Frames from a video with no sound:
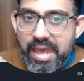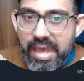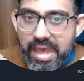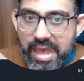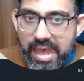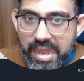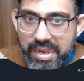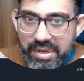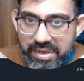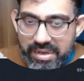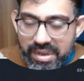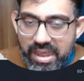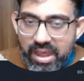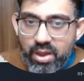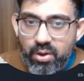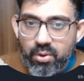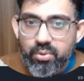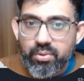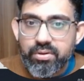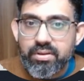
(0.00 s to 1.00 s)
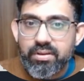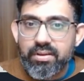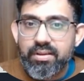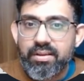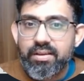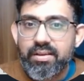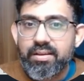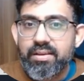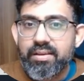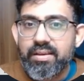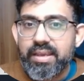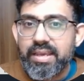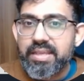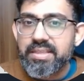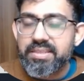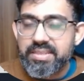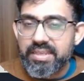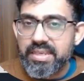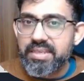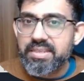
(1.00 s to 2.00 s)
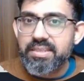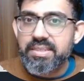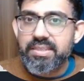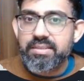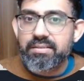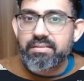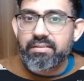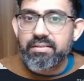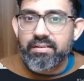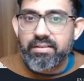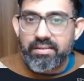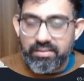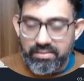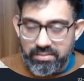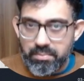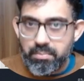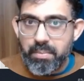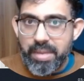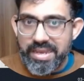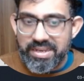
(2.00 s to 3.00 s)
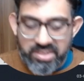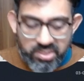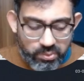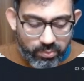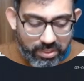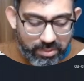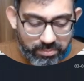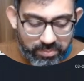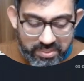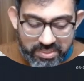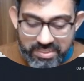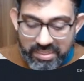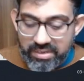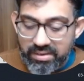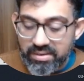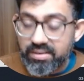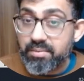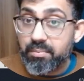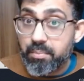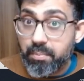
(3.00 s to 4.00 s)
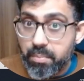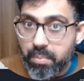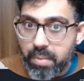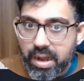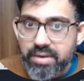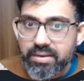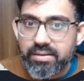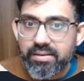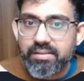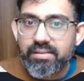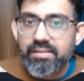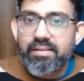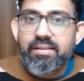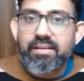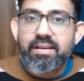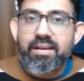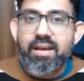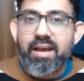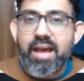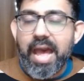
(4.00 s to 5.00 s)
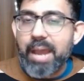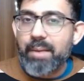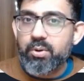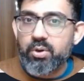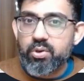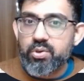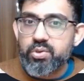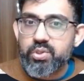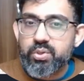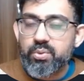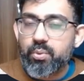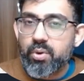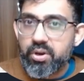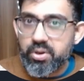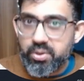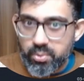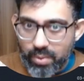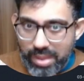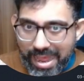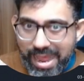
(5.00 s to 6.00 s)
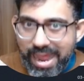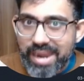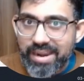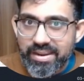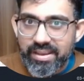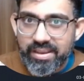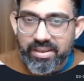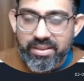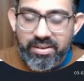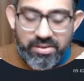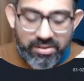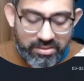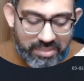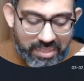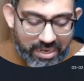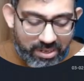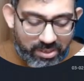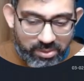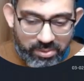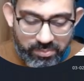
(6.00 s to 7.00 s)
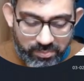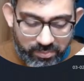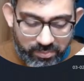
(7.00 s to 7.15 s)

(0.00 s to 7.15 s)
And now it says -1%, but I would also want to add here that